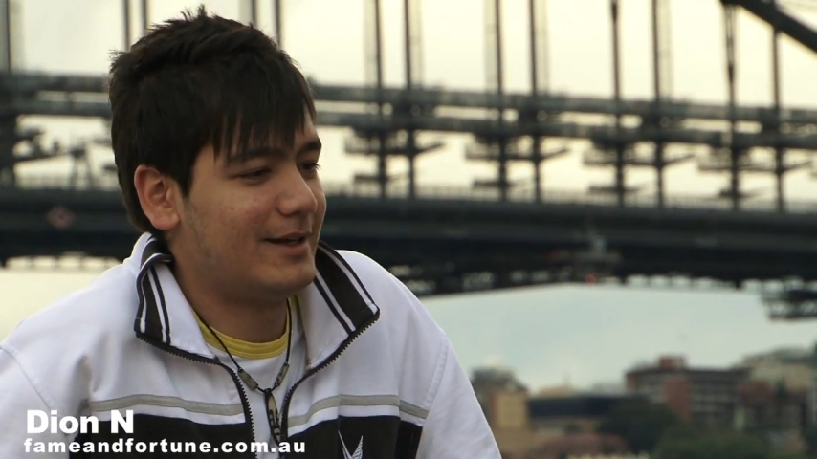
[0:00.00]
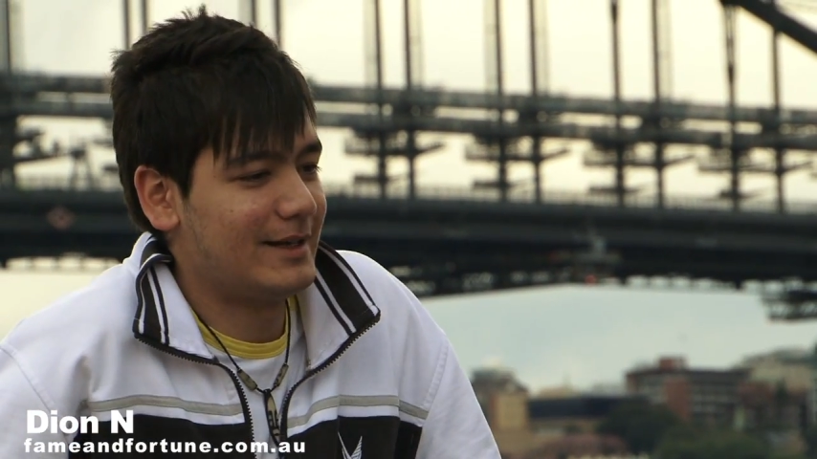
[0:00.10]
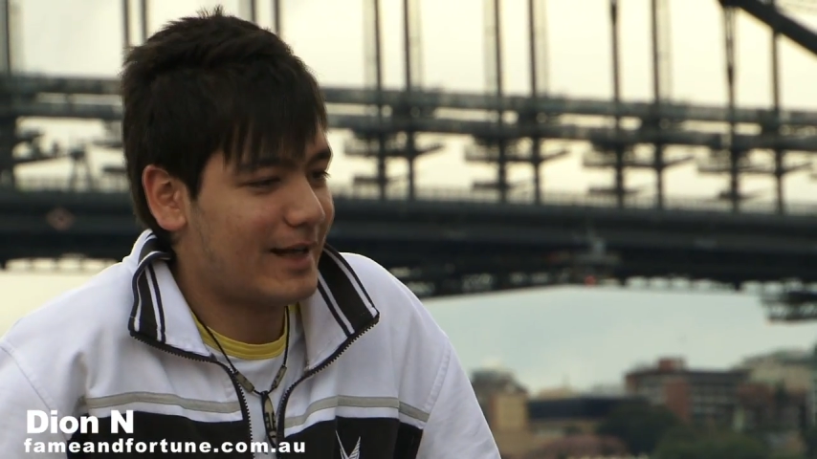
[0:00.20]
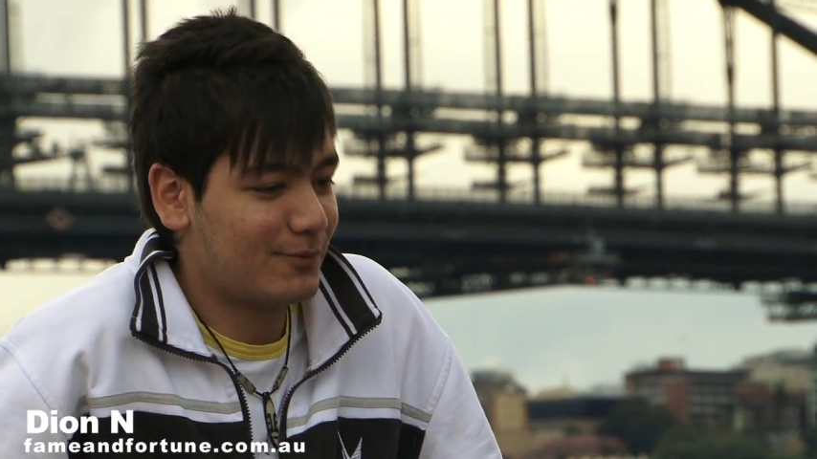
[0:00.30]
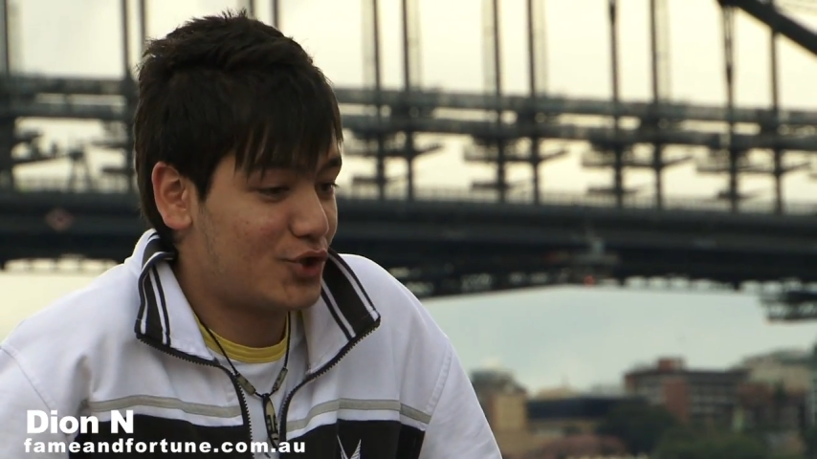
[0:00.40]

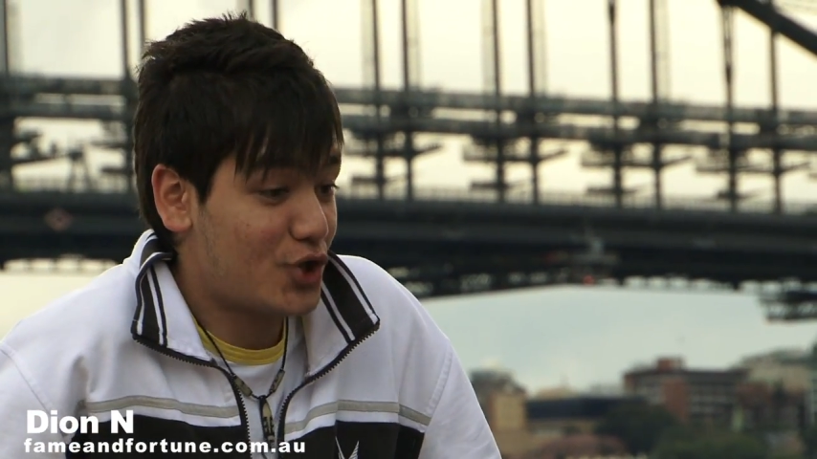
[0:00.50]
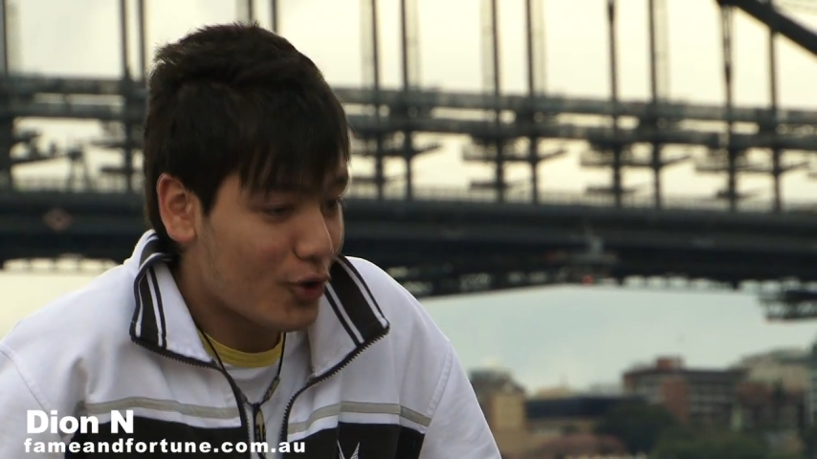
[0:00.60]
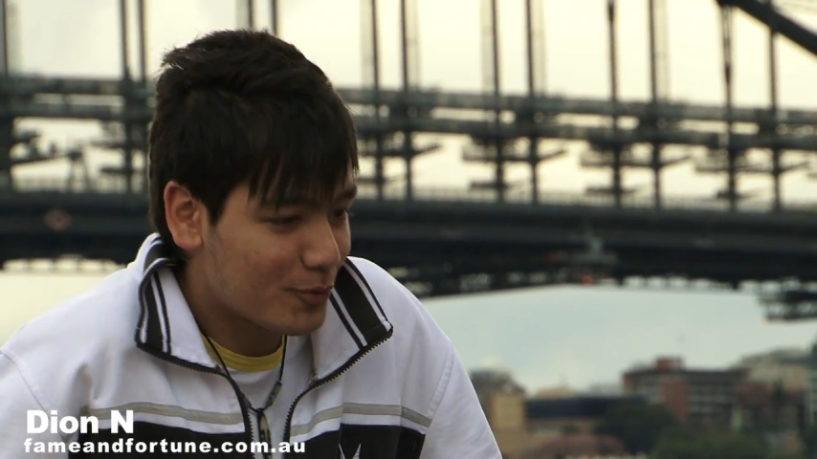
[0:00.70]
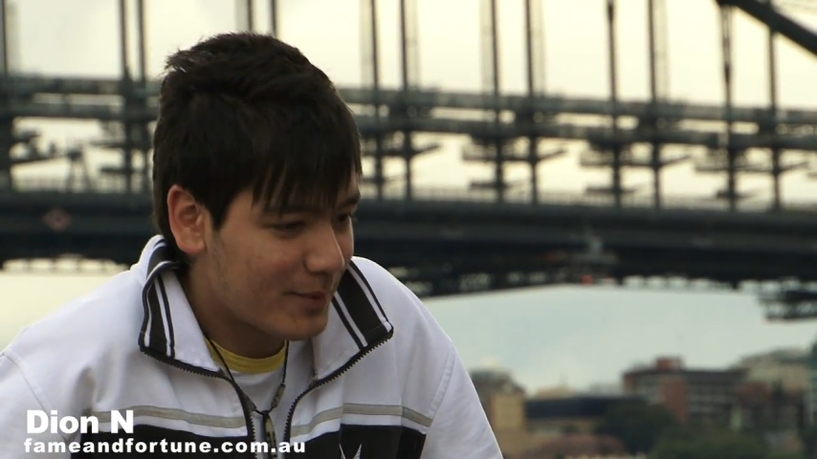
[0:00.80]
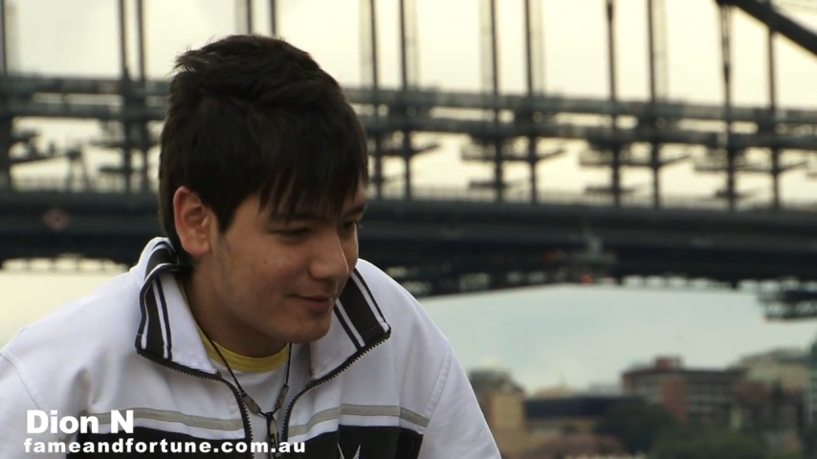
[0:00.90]
and that
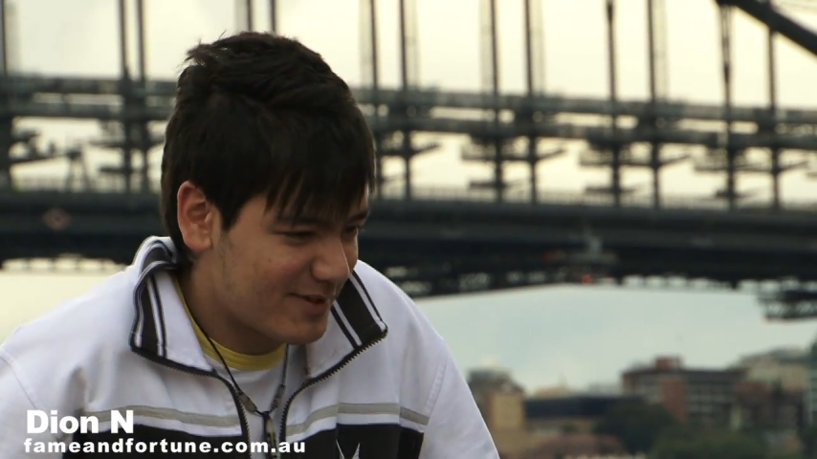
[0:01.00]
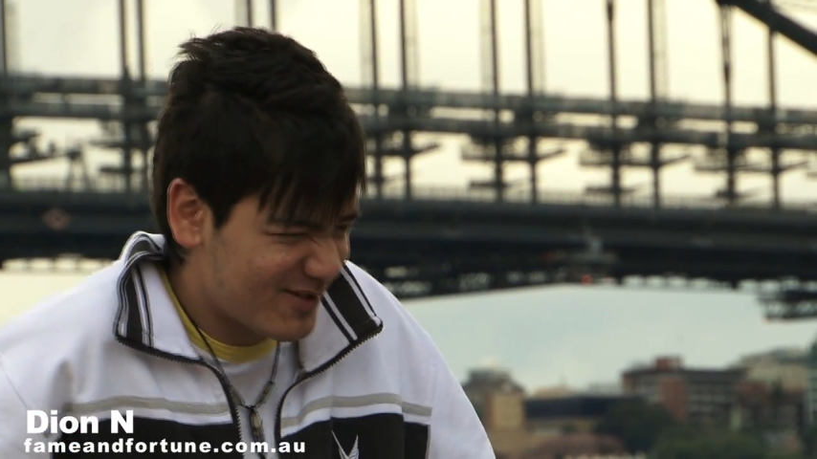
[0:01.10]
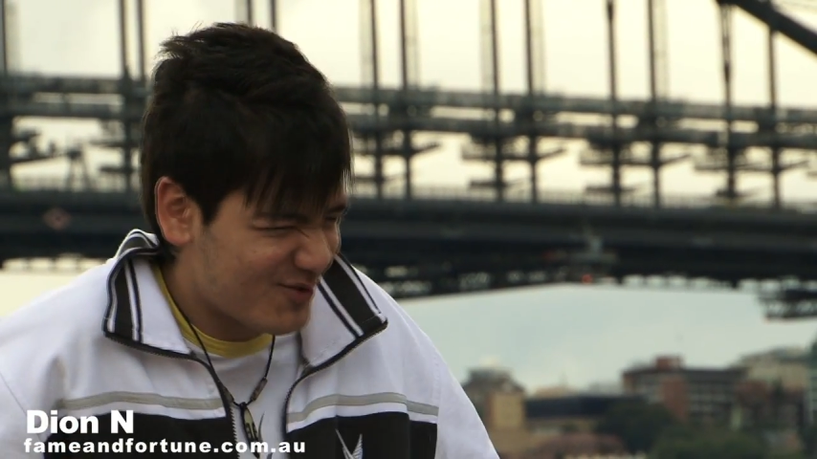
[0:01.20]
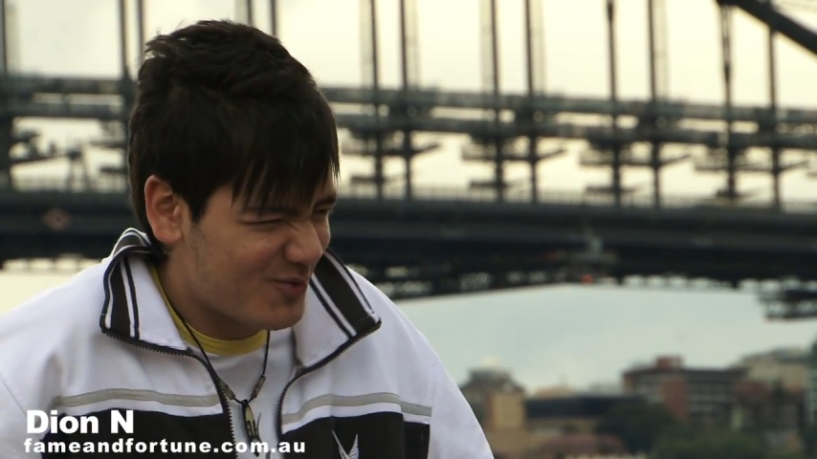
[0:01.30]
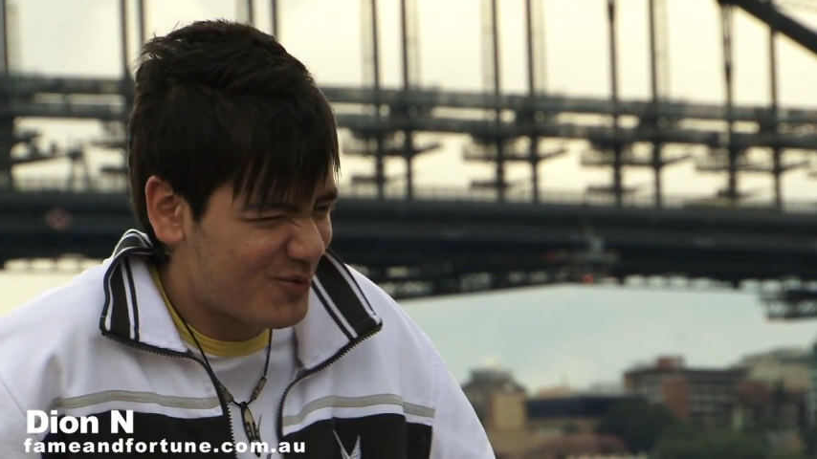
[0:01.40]
shocked me. It was,
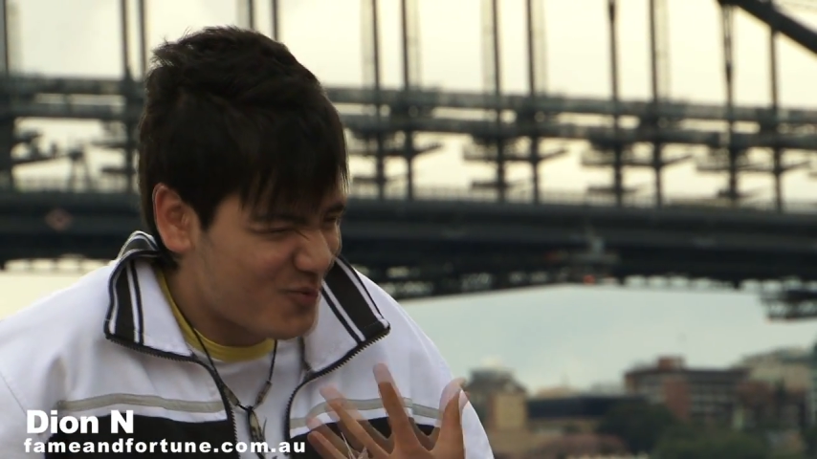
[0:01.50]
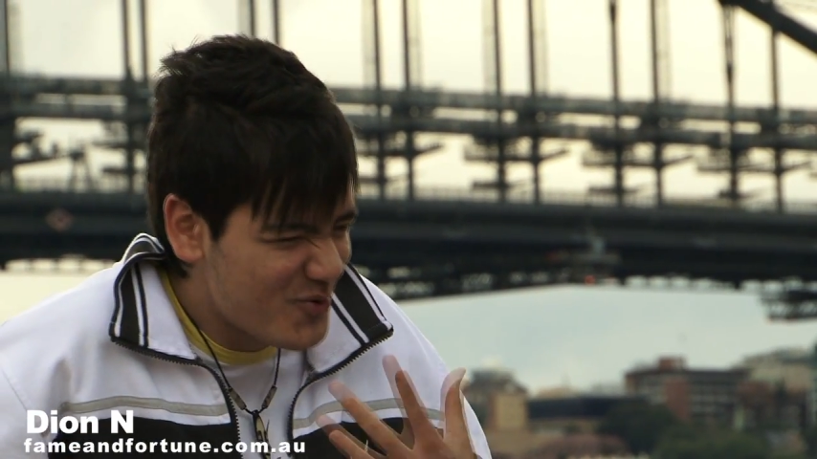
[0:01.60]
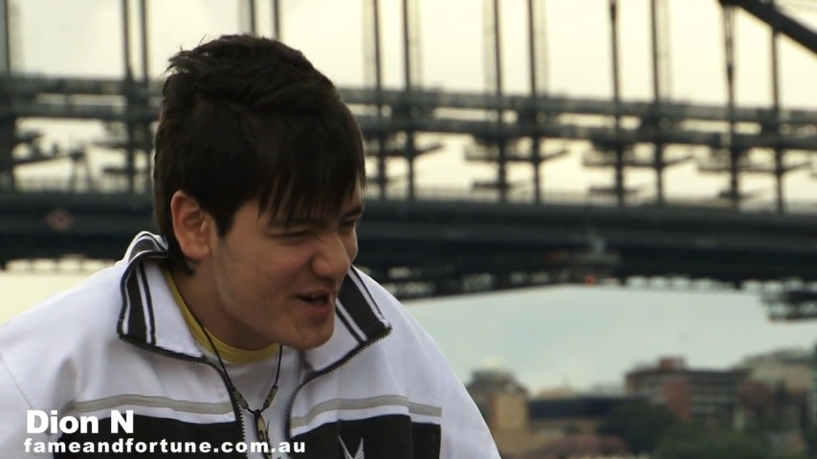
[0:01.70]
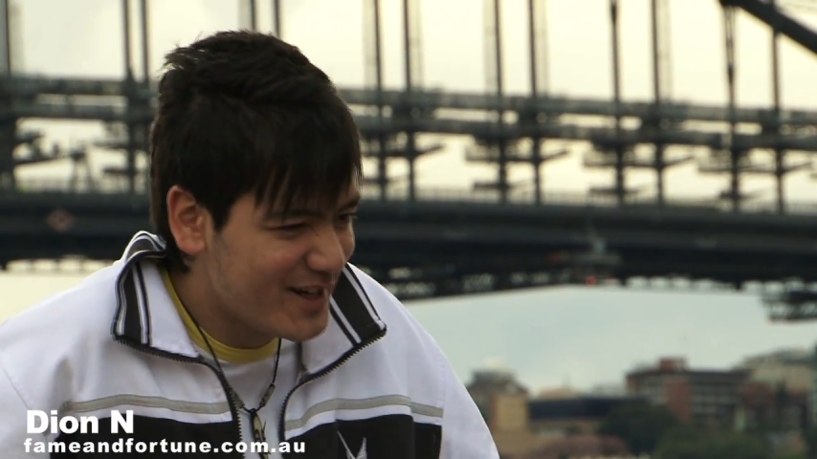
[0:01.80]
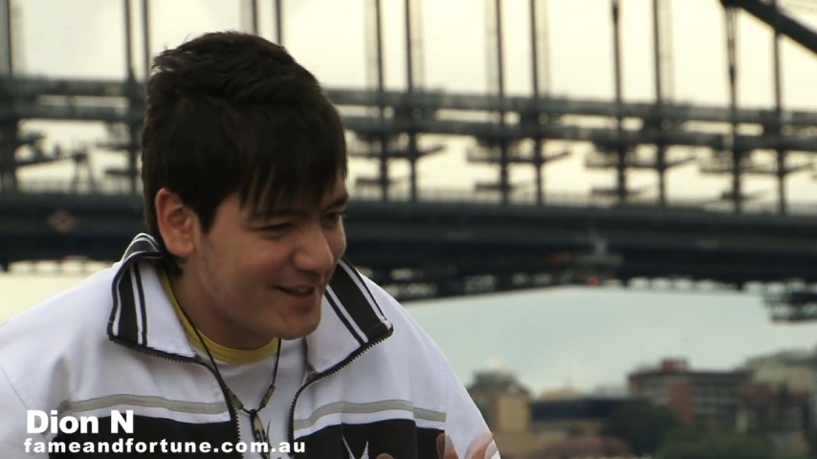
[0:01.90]
it was
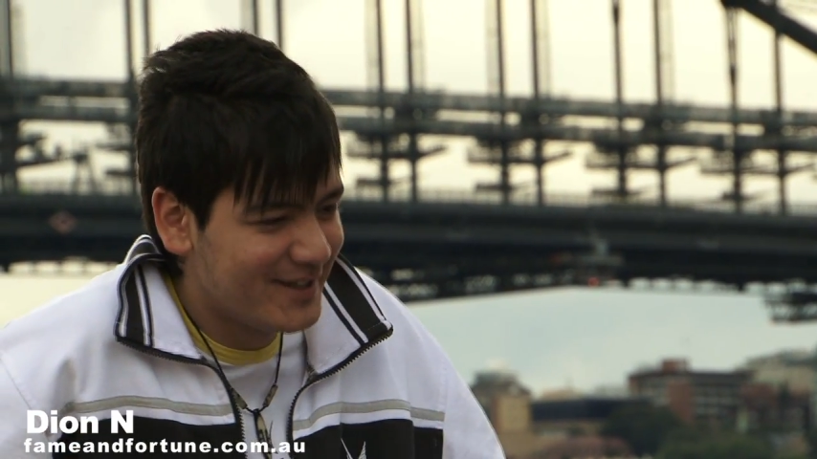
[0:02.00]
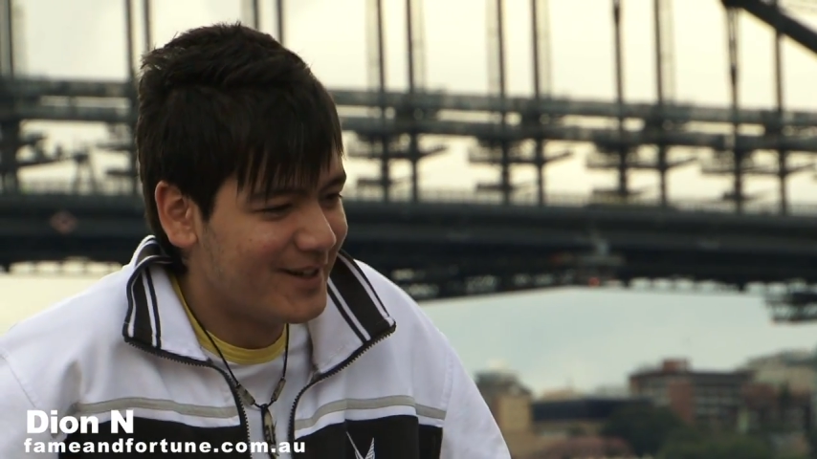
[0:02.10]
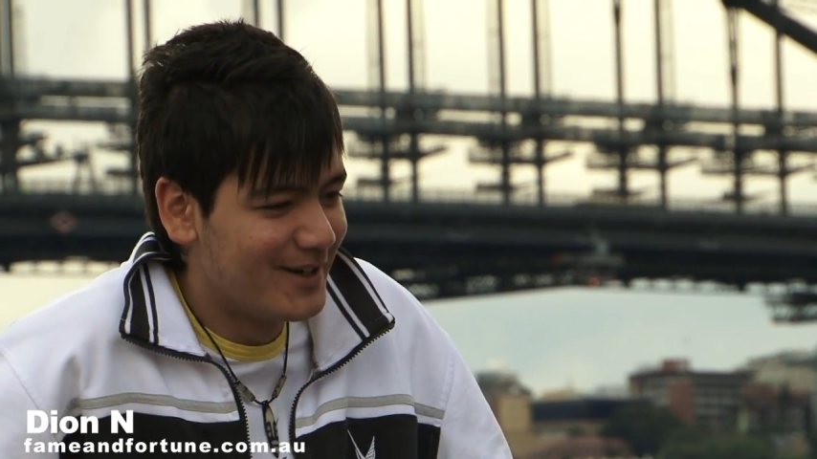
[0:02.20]
really,